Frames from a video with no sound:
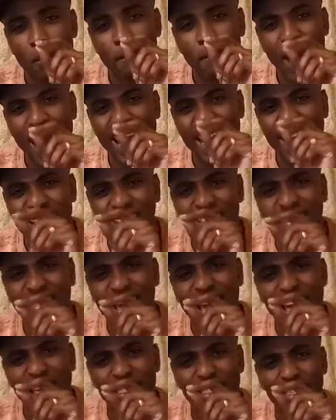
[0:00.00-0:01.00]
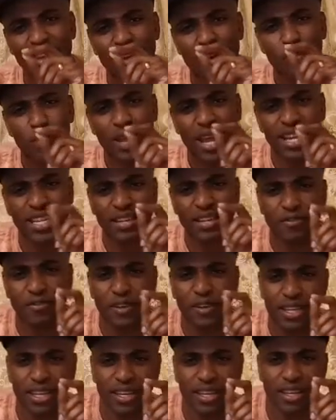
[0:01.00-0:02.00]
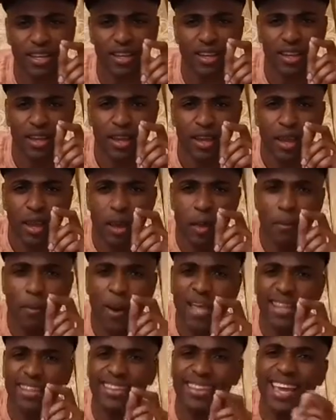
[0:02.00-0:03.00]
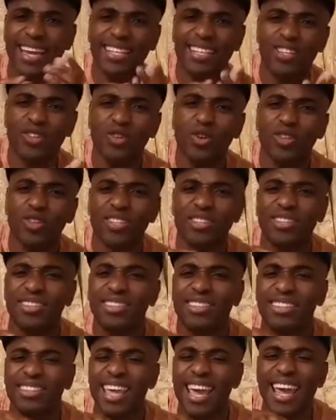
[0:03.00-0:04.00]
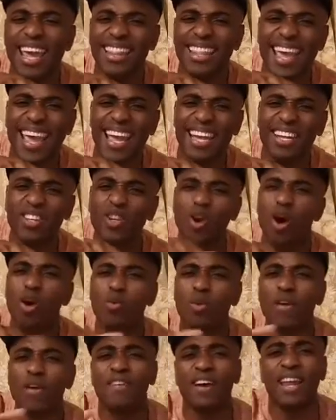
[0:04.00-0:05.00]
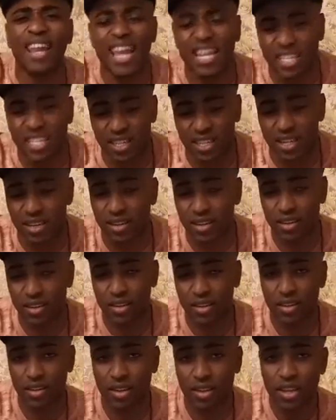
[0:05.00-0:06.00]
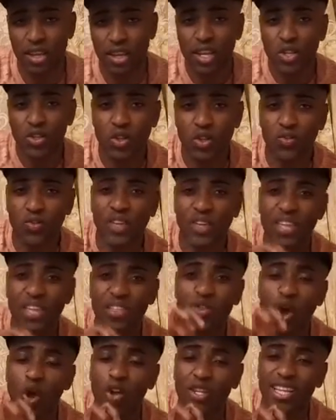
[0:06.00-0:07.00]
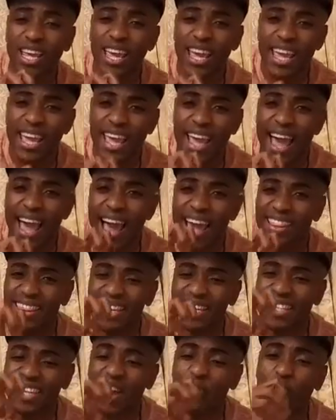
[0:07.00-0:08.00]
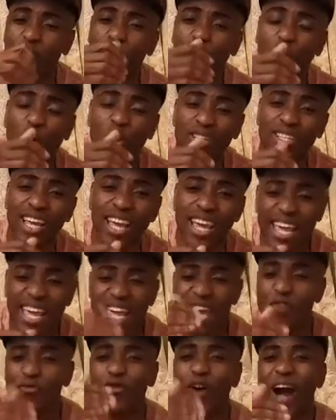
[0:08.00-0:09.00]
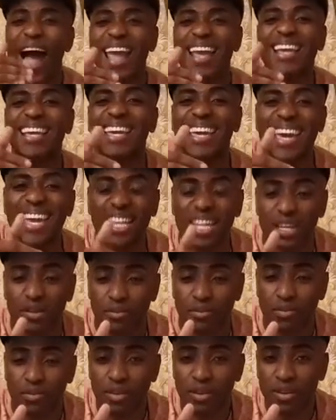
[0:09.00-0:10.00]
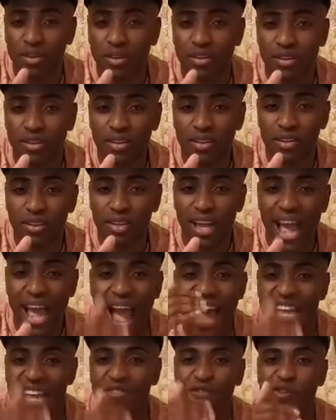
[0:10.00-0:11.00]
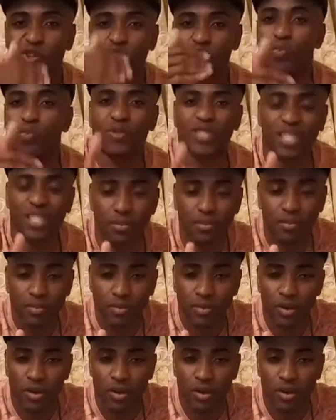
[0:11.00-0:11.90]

By his death we are defeated. But they had no revelation. So they thought, the devil thought, if I kill him, I have stopped him.